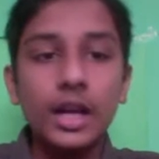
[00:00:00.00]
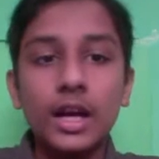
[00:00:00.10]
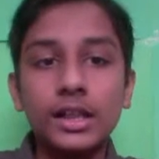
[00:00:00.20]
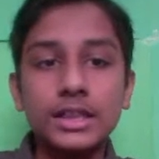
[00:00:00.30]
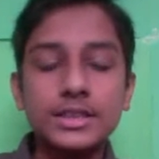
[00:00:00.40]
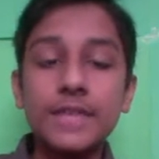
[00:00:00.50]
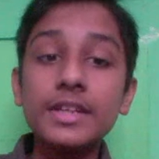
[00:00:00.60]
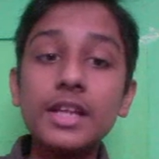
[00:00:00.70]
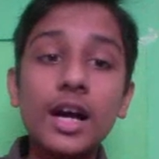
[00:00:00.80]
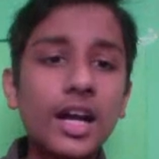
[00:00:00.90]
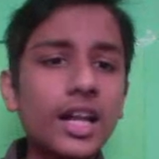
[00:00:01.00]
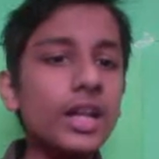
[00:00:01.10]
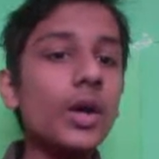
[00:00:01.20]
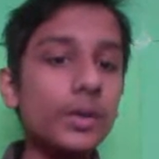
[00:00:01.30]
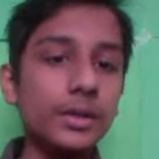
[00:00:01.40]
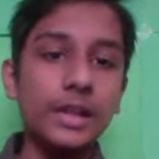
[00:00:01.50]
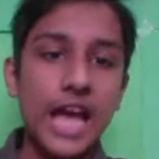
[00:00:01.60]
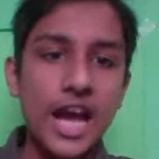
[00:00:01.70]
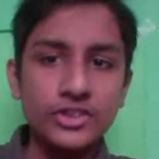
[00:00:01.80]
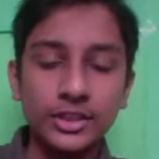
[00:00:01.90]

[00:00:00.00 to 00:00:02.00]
A 7-hour long clash in the